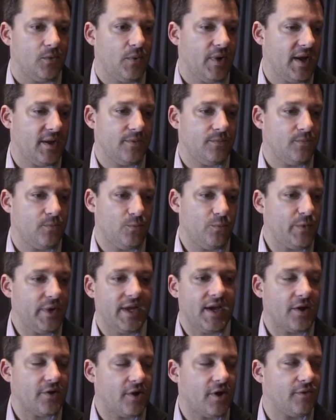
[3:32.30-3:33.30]
we
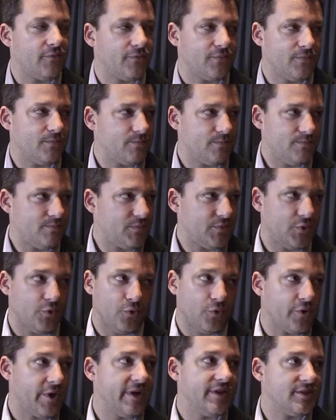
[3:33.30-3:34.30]
got off to
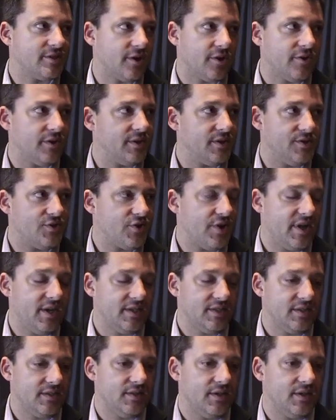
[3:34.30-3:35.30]
a great start in the
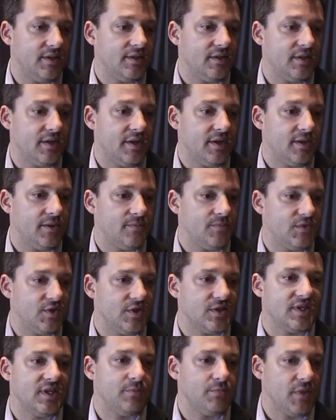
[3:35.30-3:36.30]
chase, and then it
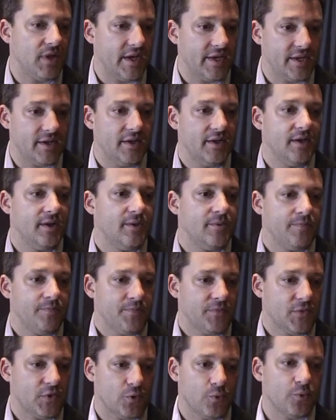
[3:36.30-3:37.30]
just seemed like
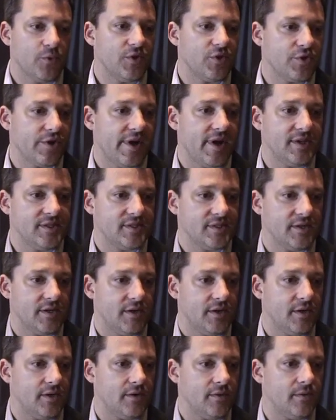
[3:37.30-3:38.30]
through the chase,
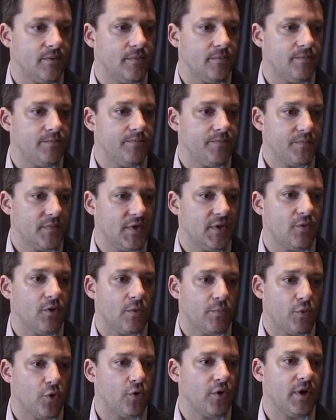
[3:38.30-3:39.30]

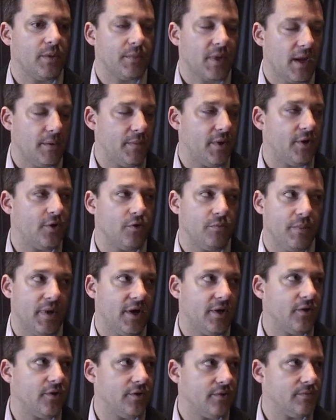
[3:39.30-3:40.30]
our program got better and
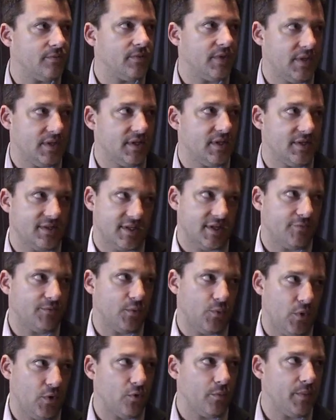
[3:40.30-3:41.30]
better, and the stuff
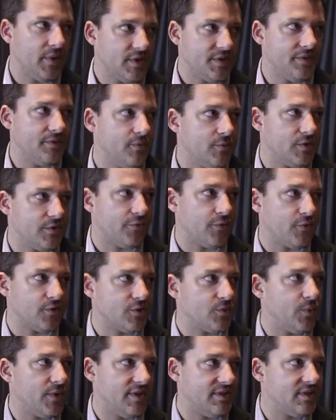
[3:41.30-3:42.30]
that we were missing those
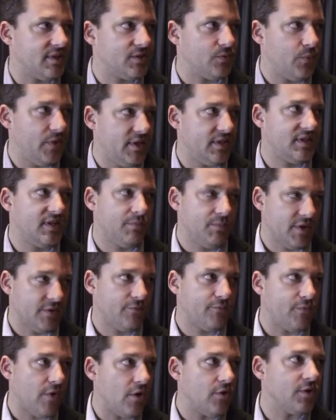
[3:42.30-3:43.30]
first 26 weeks seemed to
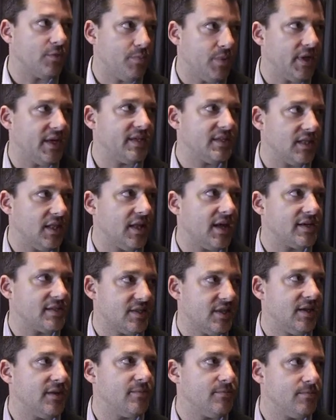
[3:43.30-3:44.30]
fall into place the
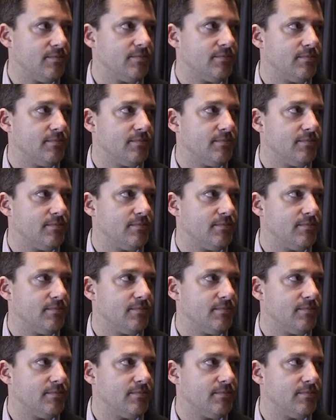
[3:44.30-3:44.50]
last 10.